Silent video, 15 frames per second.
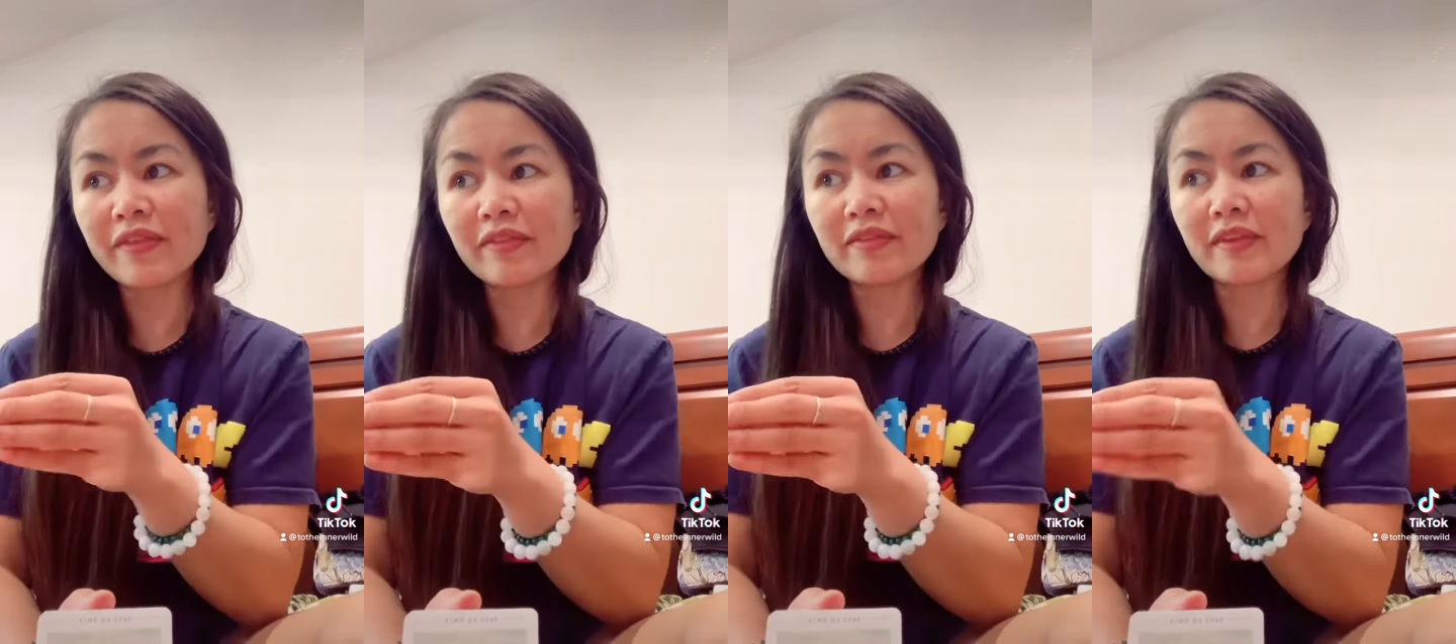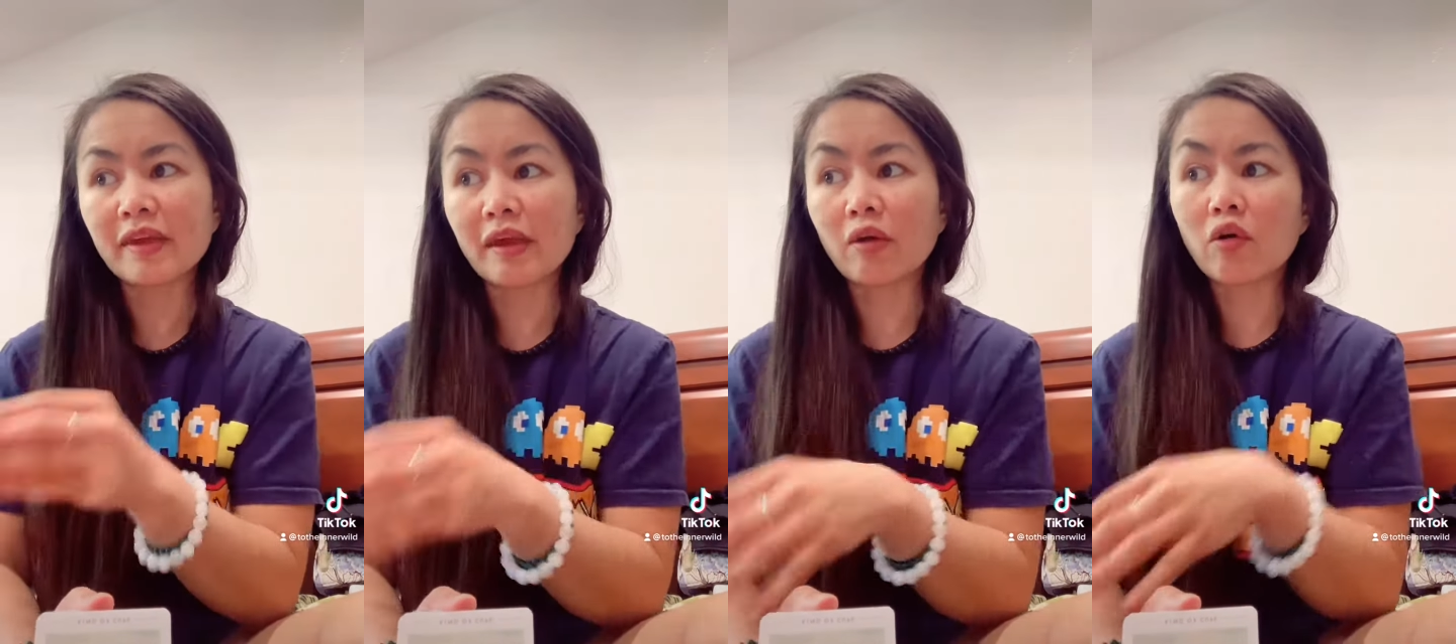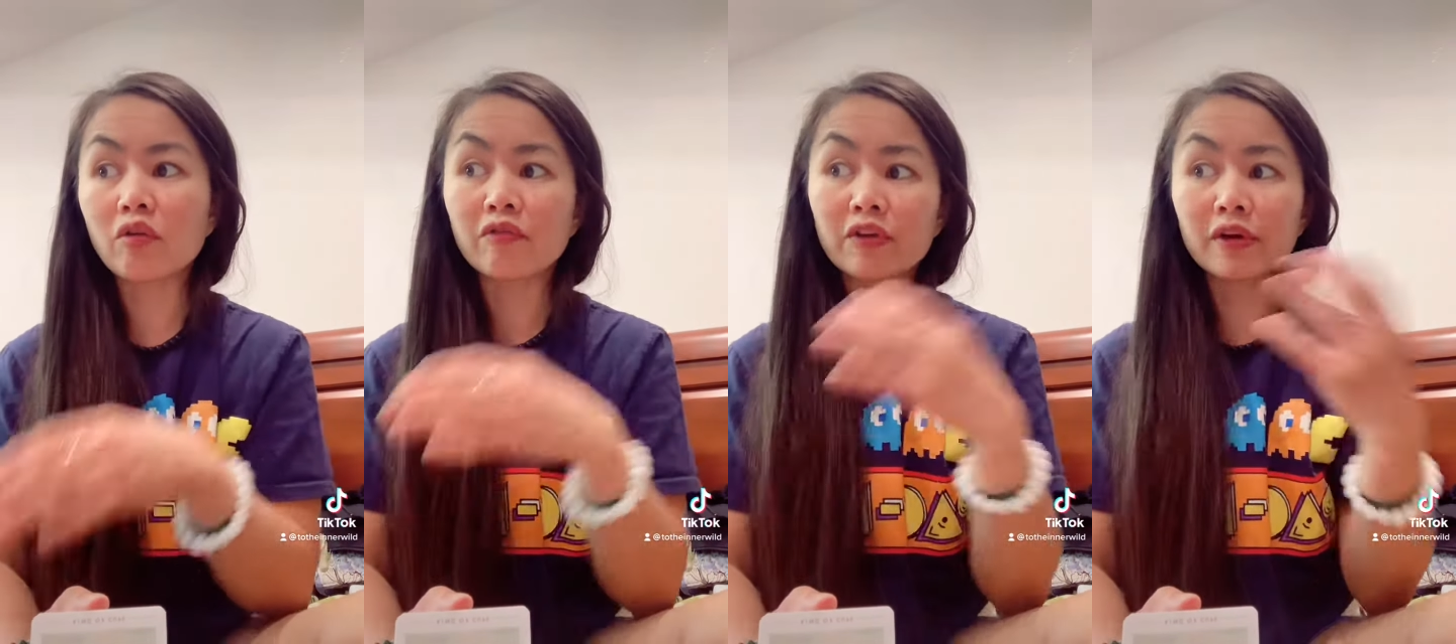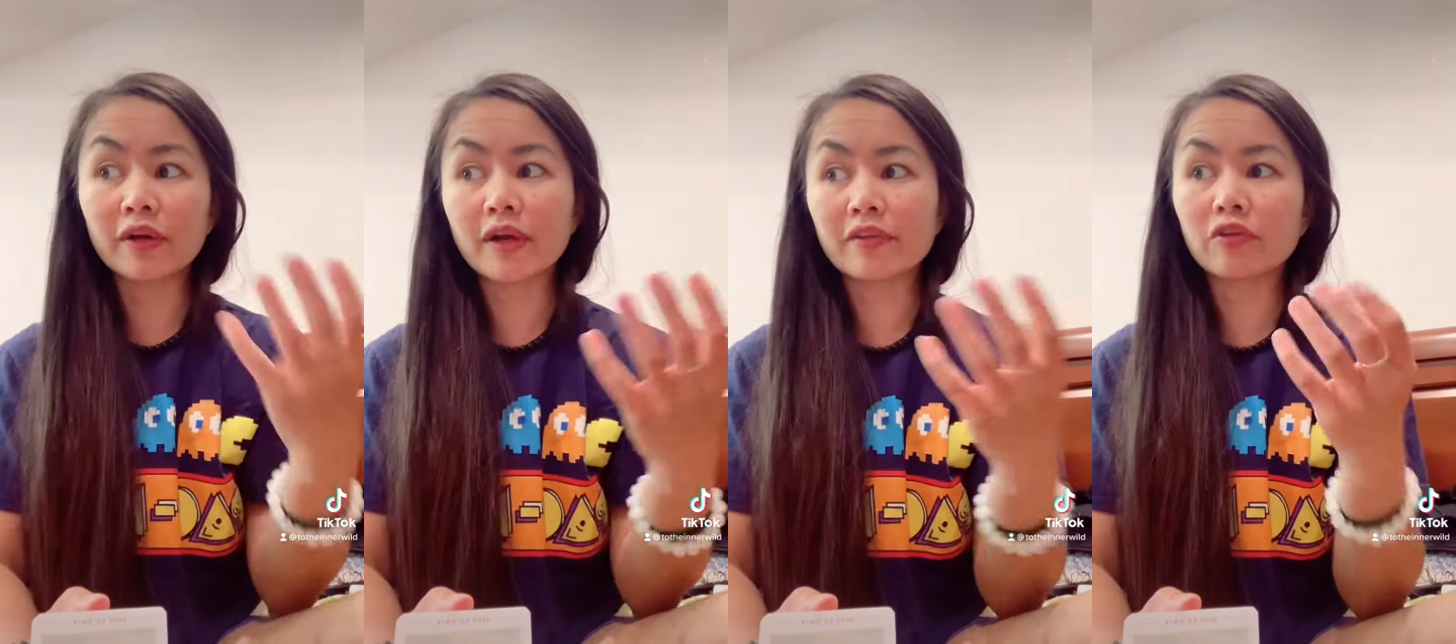thing over
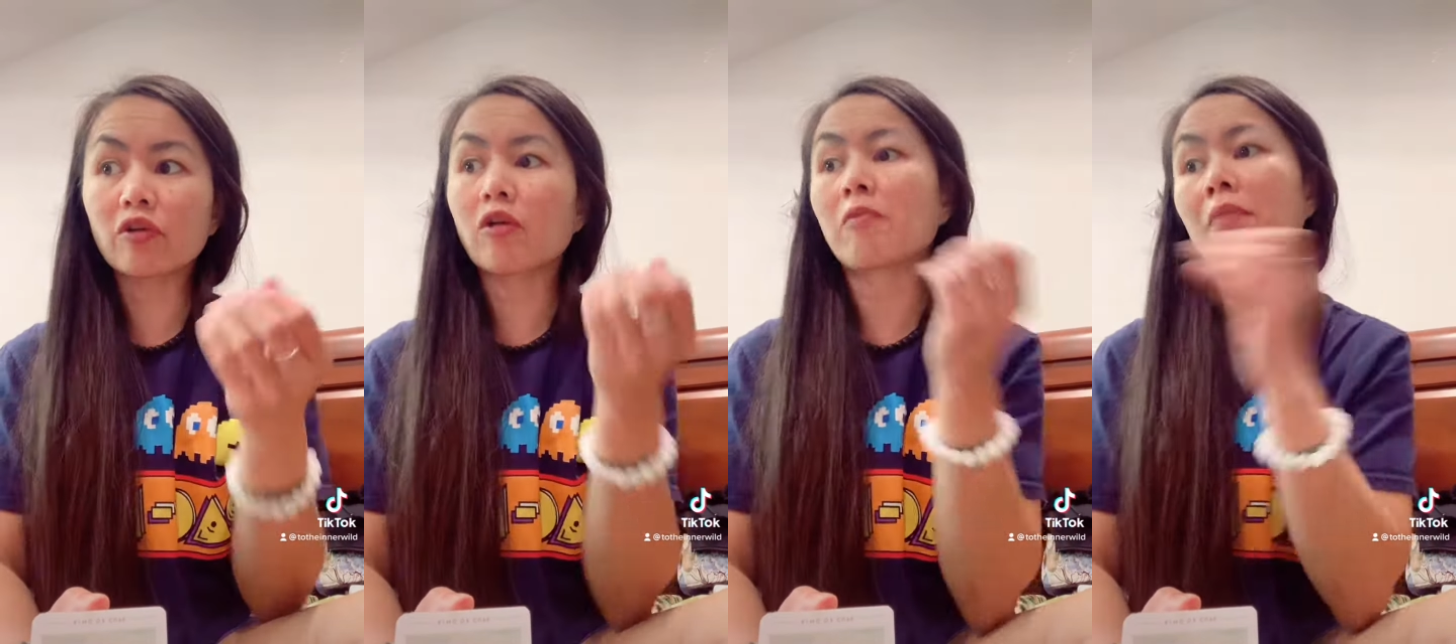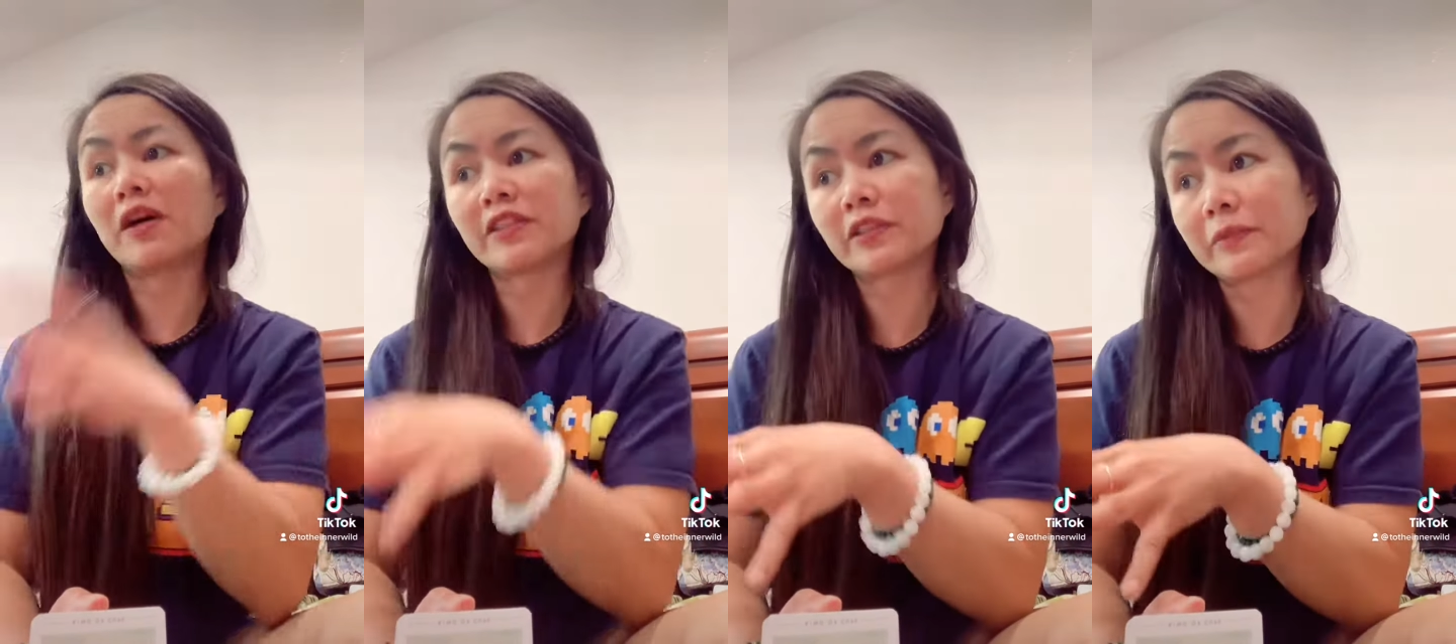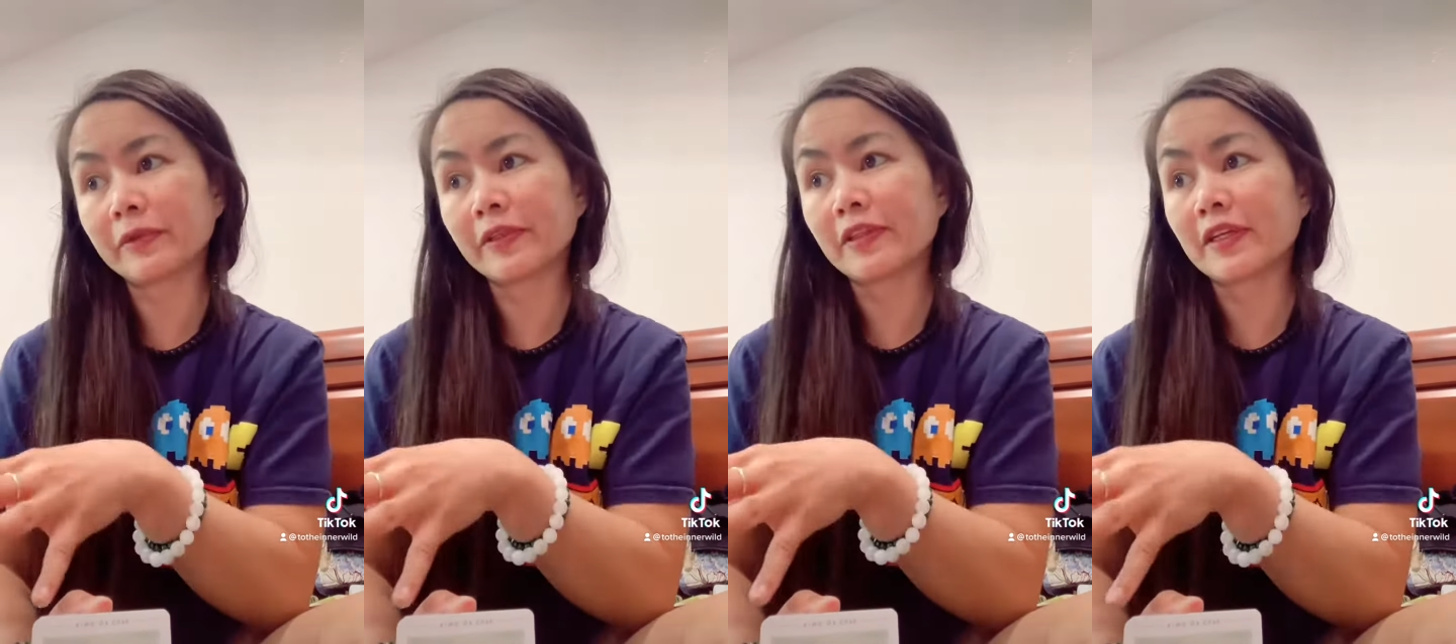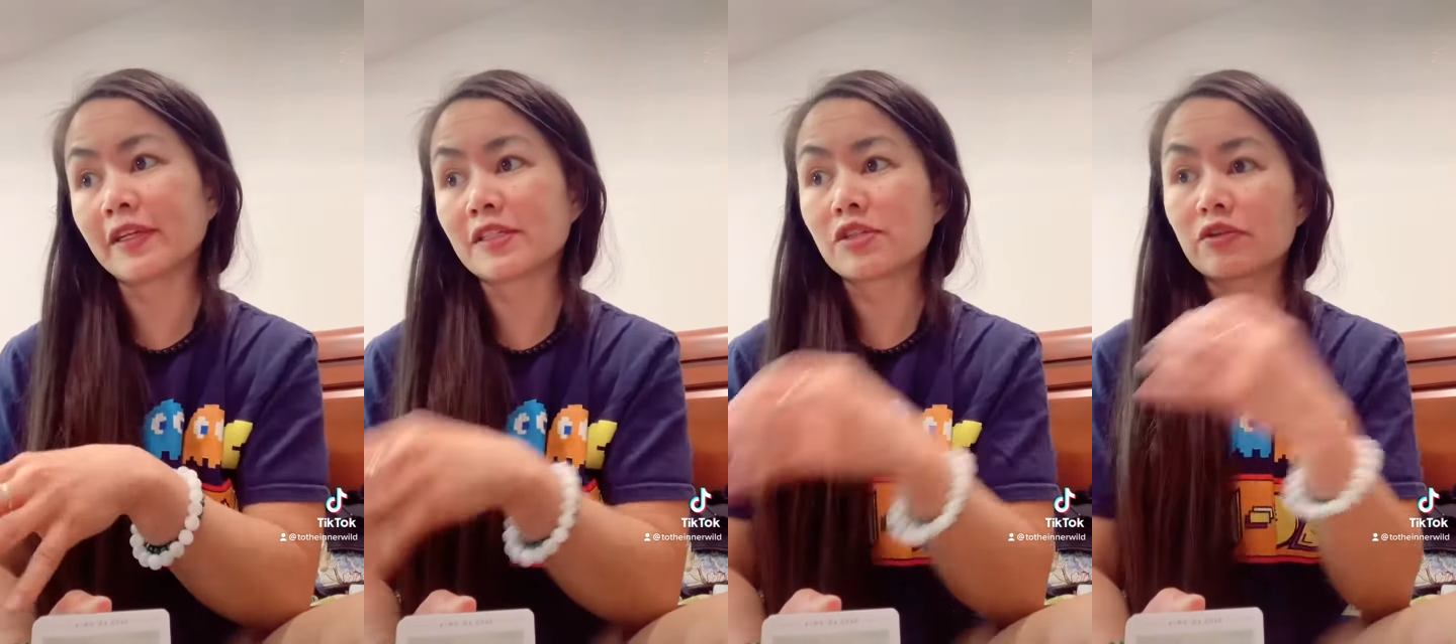another or multiple
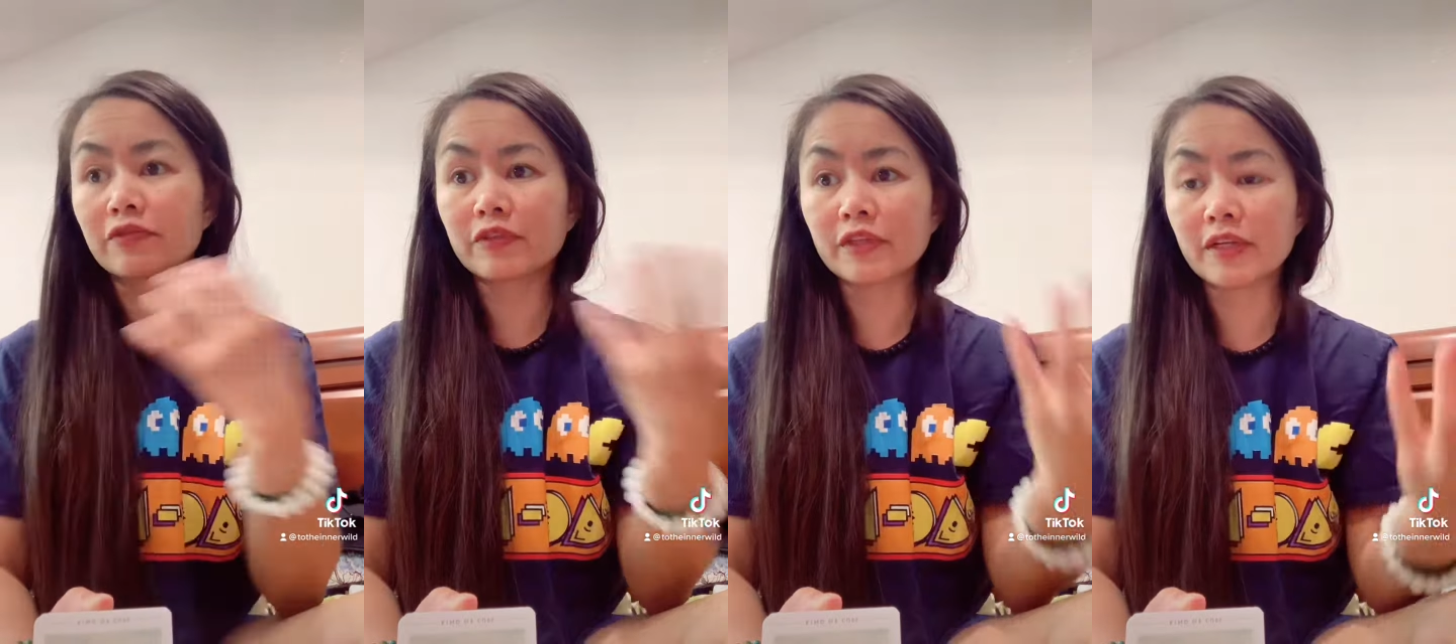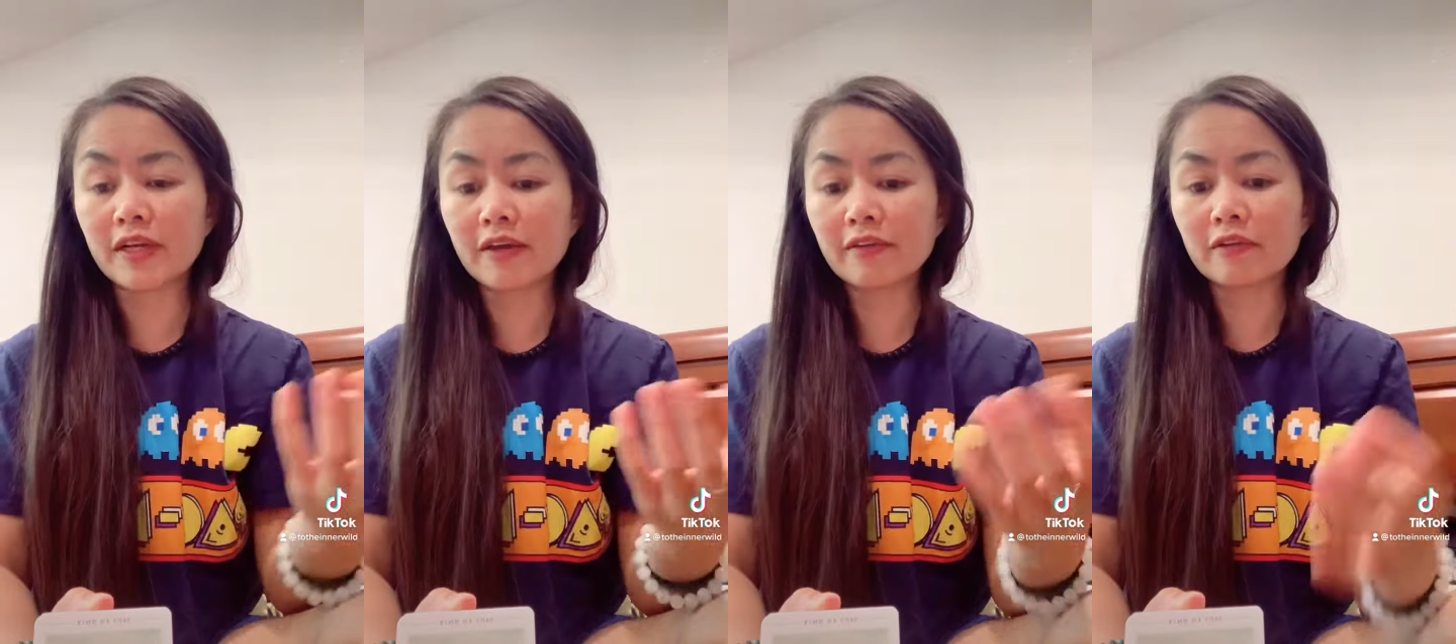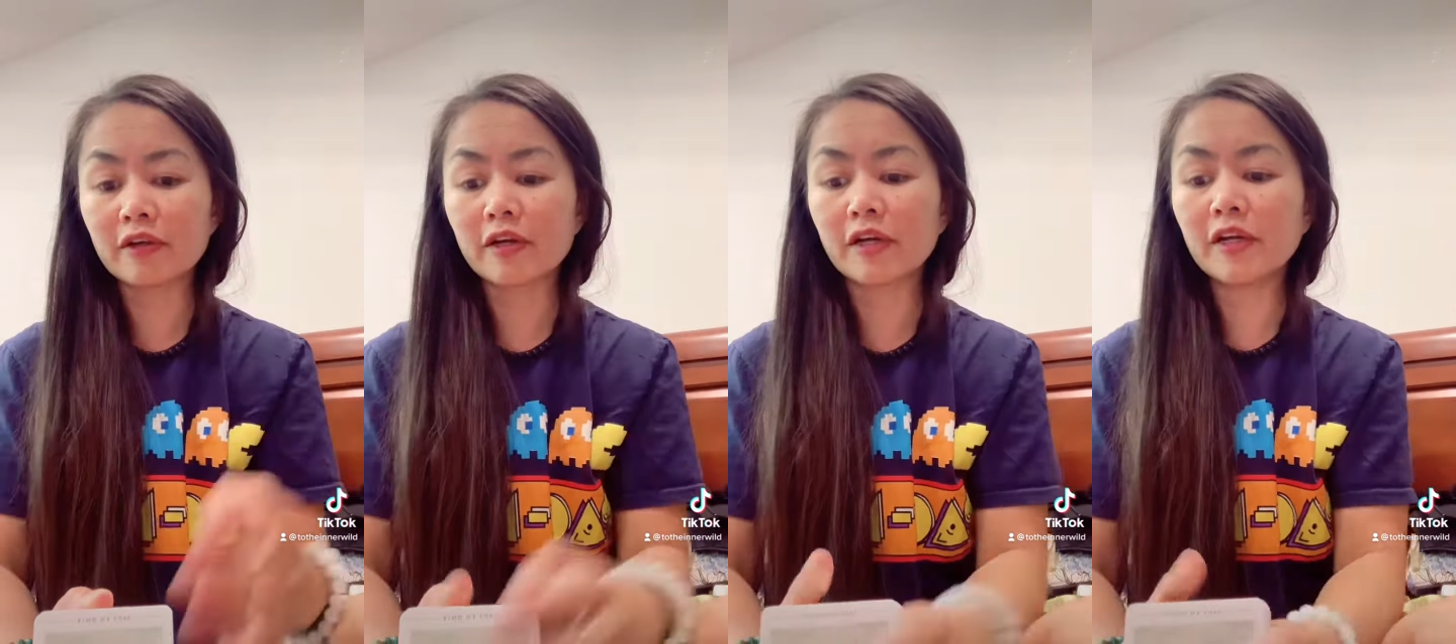things over another.